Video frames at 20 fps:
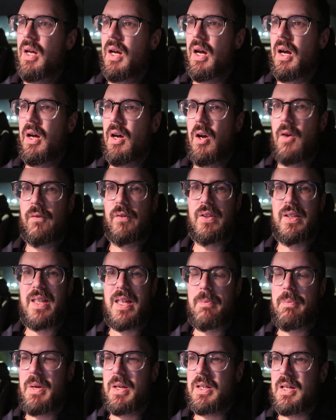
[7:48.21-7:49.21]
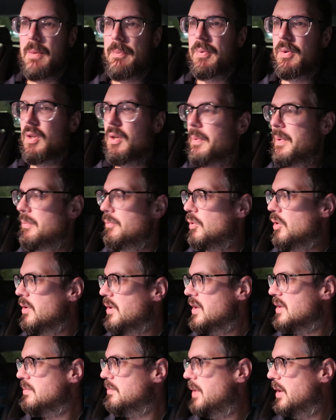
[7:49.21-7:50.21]
Uh, hopefully they pick up a little bit more
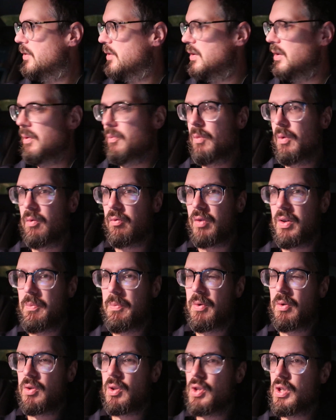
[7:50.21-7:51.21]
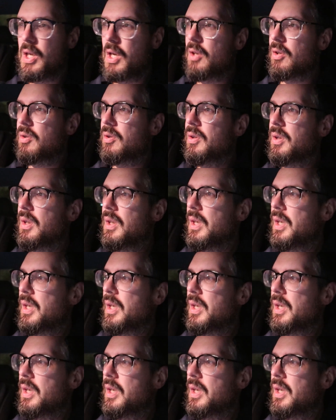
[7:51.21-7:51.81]
this month, and then we'll reboot the channel